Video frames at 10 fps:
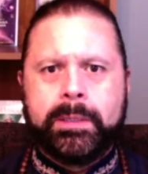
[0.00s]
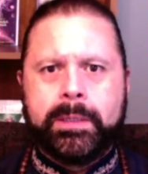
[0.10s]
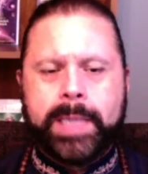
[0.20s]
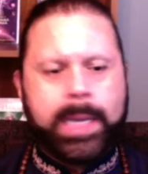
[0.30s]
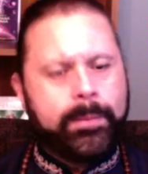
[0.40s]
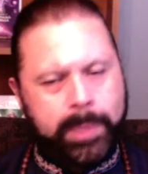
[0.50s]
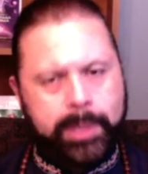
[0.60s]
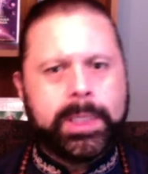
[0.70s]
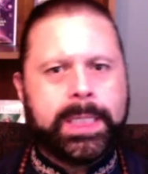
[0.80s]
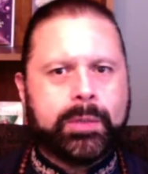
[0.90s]
not
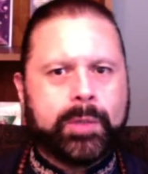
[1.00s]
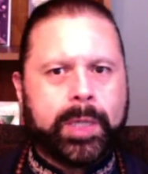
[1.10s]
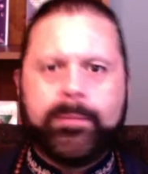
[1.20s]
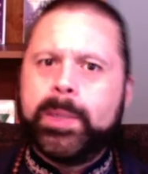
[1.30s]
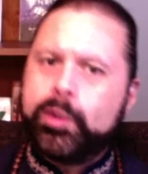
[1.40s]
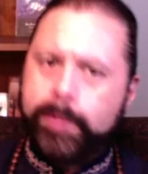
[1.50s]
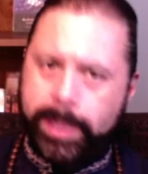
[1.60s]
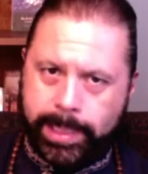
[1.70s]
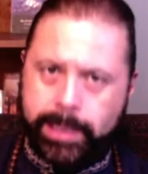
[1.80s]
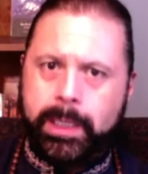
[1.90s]
merely to love, but to
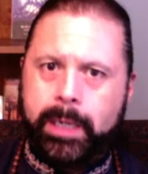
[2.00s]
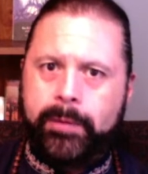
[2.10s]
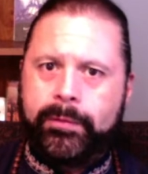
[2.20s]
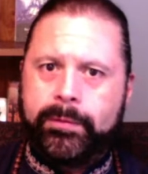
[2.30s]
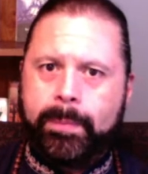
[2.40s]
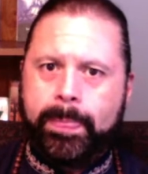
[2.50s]
be in love.